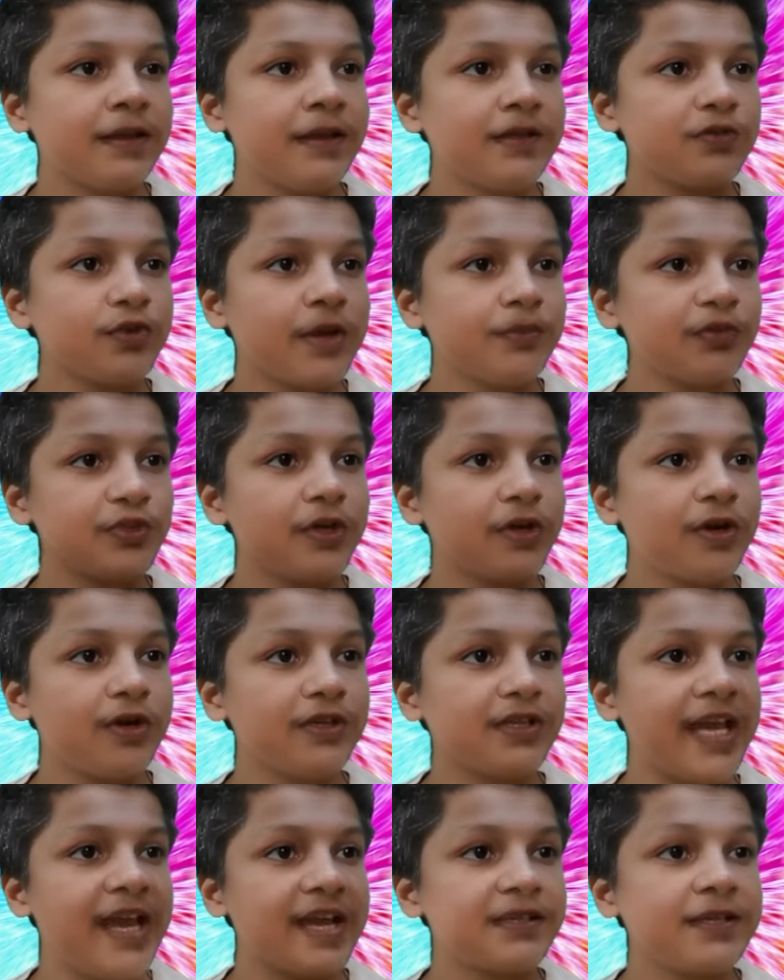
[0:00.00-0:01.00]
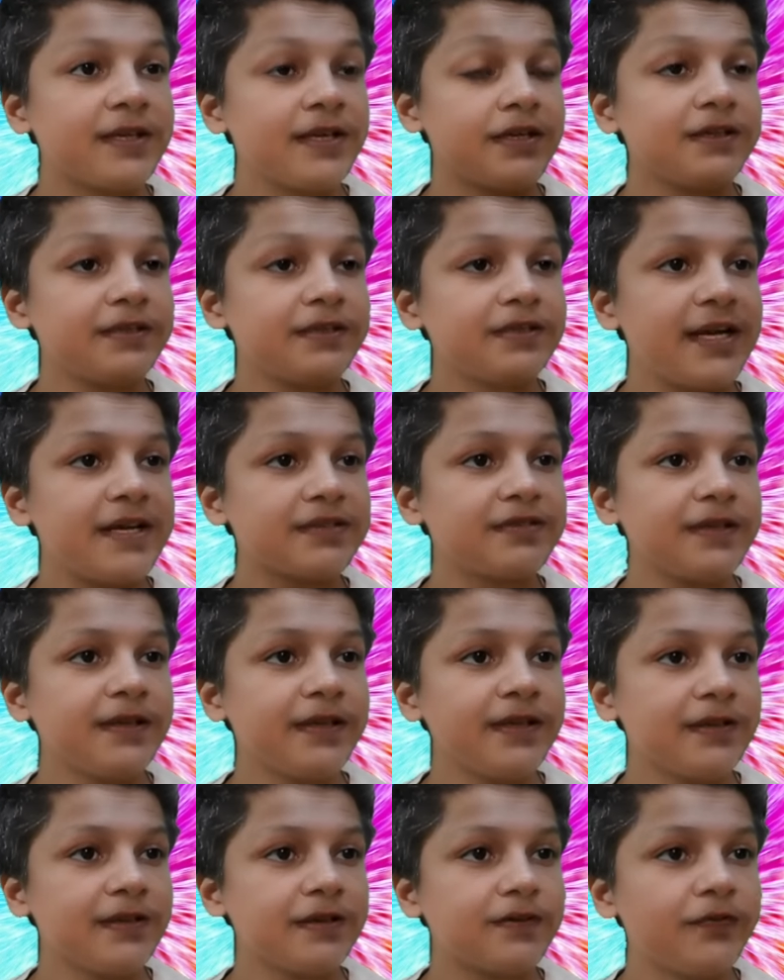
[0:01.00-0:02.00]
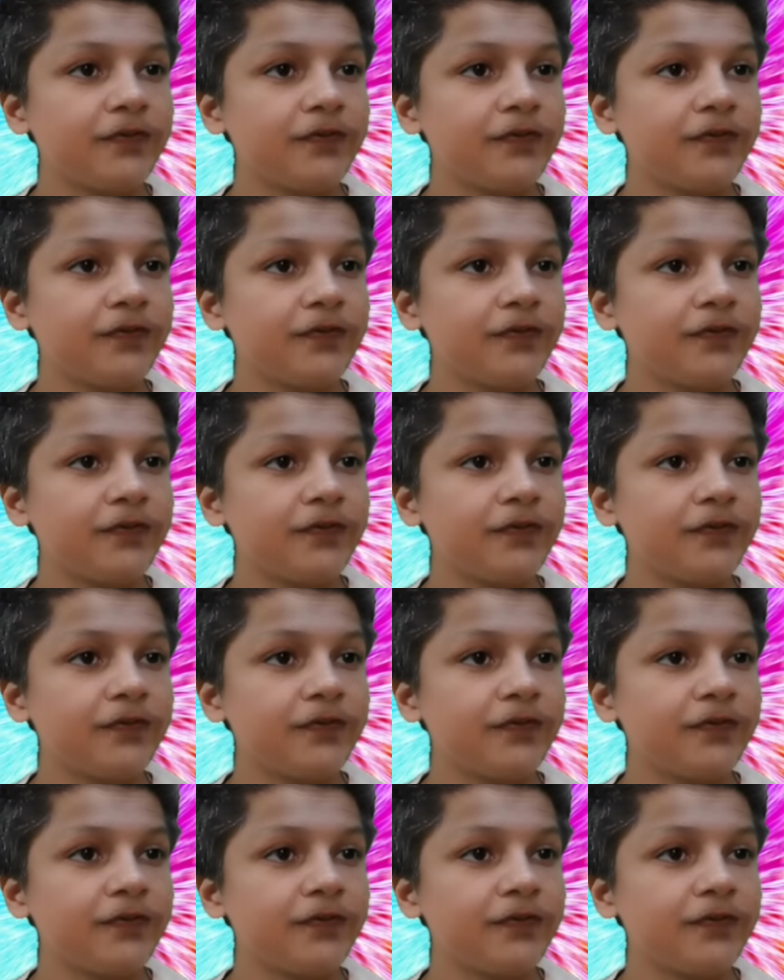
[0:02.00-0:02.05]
So I'm sure that wrestling